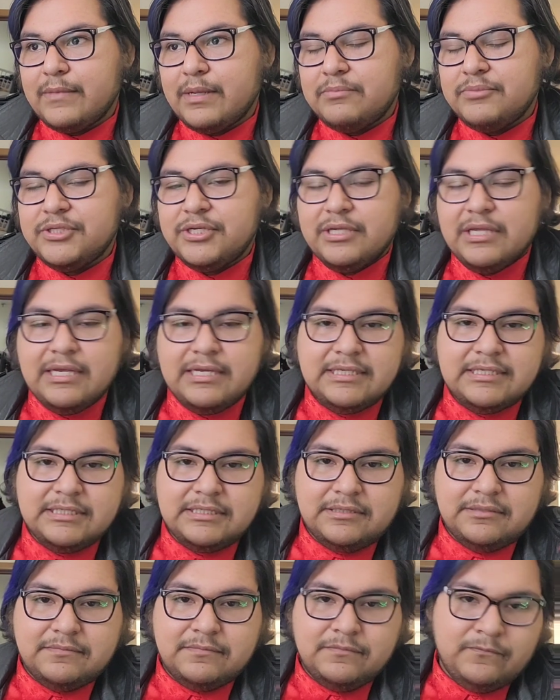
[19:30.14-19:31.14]
I'm sure that
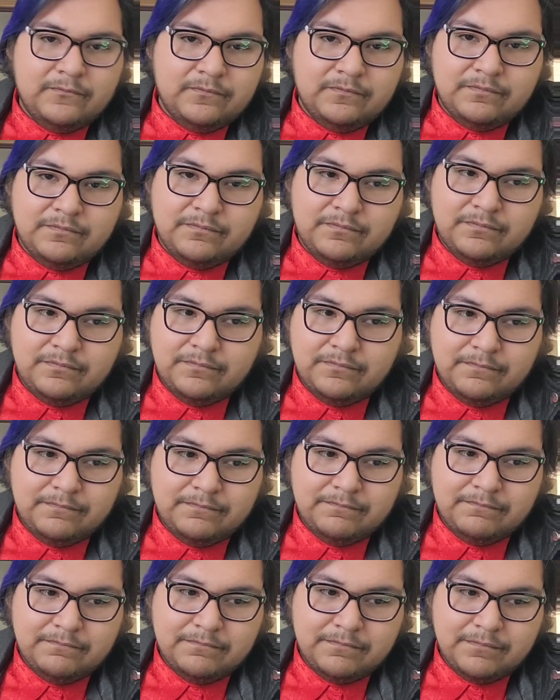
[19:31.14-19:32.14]
isn't,
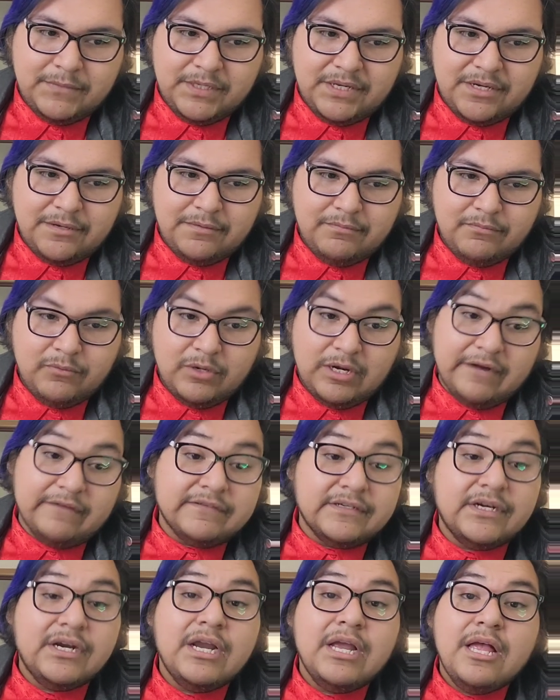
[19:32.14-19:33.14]
you know,
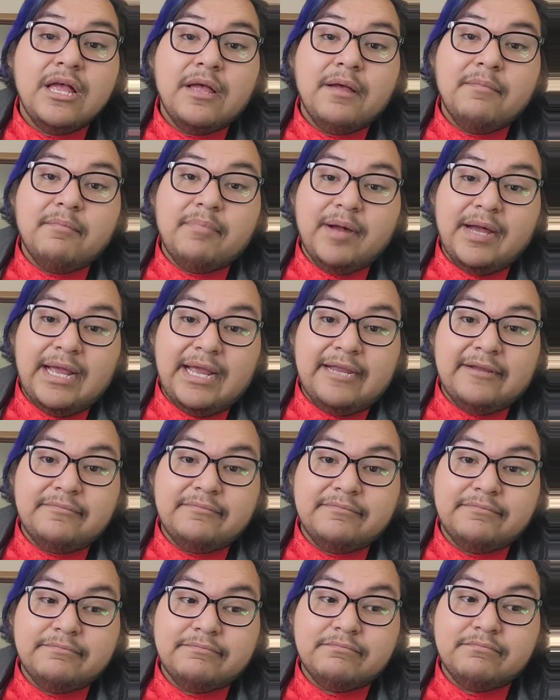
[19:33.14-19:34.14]
whatever. But
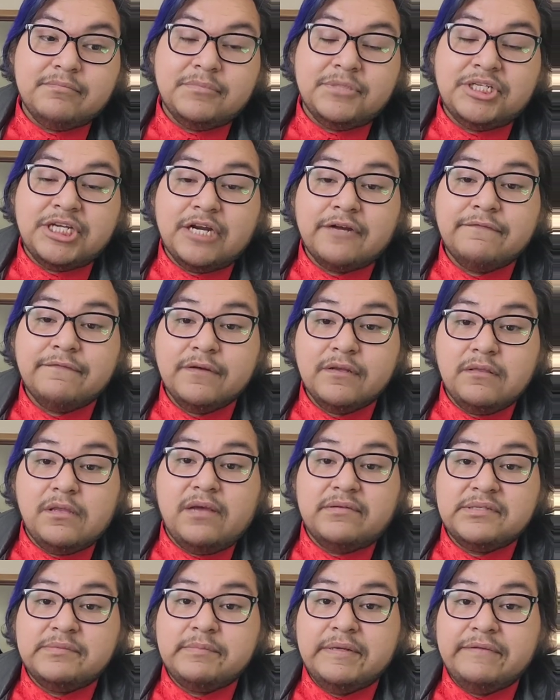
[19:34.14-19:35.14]
Jennifer
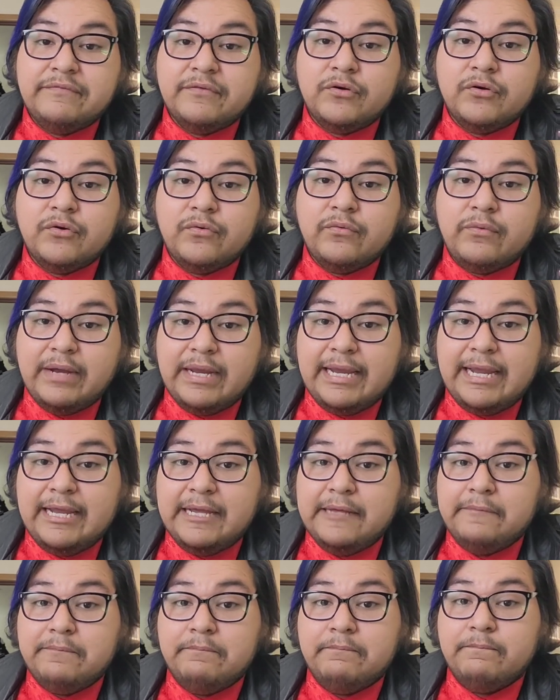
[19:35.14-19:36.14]
loves me for who I
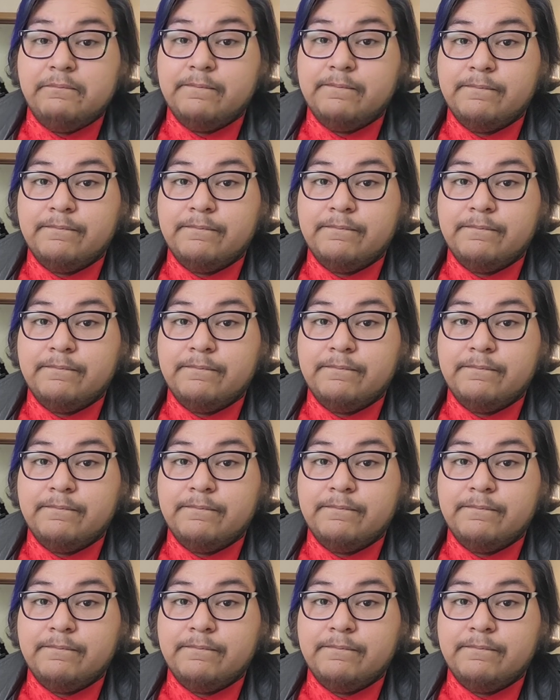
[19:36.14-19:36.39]
am.